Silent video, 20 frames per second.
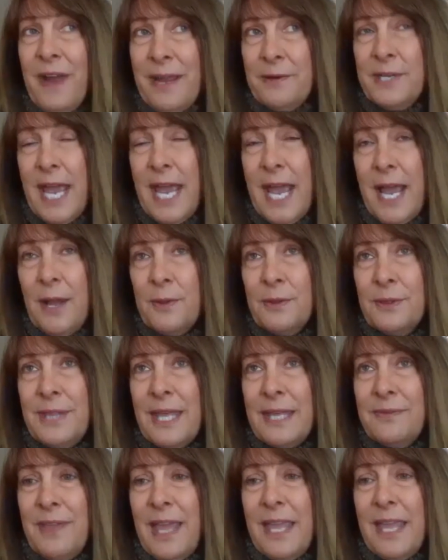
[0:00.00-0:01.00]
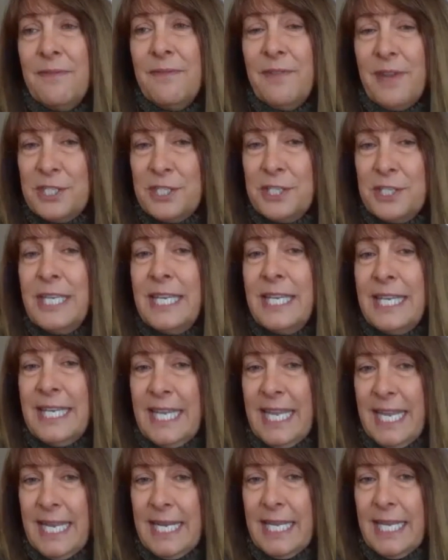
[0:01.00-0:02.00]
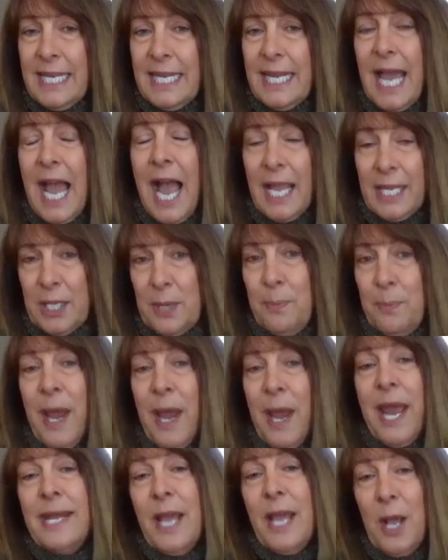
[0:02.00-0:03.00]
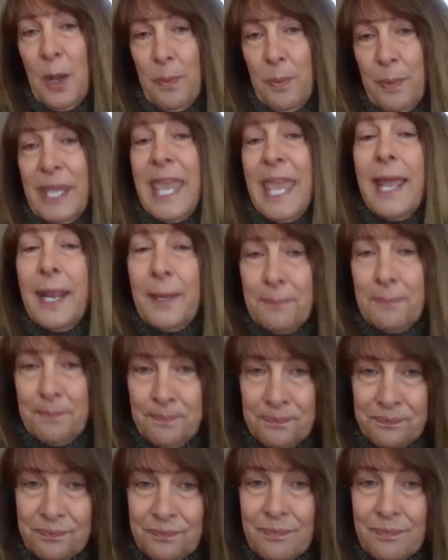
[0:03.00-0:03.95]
found out that they eventually needed occupied help again.